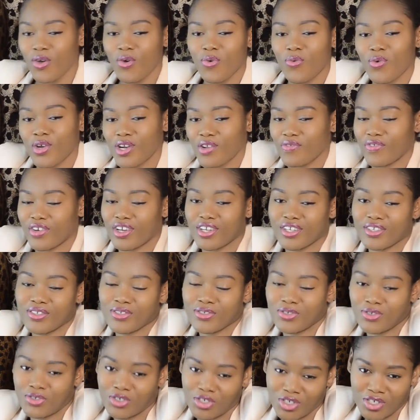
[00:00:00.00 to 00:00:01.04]

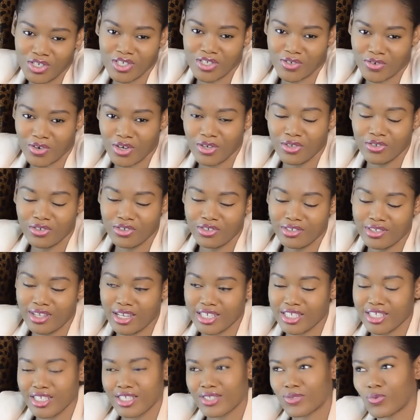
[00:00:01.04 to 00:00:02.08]
whenever she's around you,
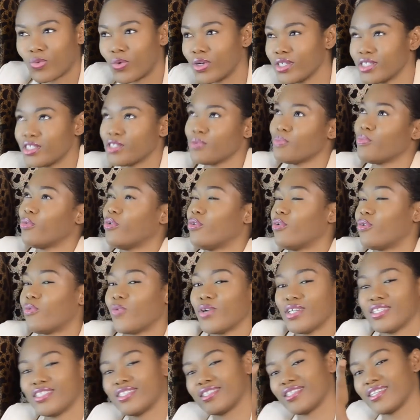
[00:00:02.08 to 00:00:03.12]
that she's wanting more
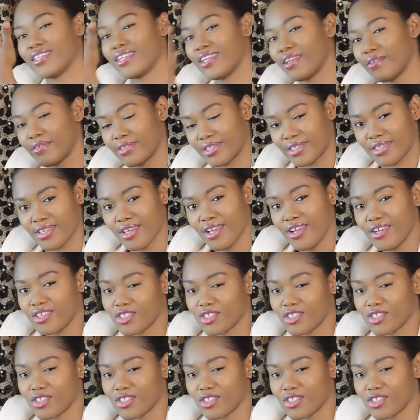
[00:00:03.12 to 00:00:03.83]
when she leaves.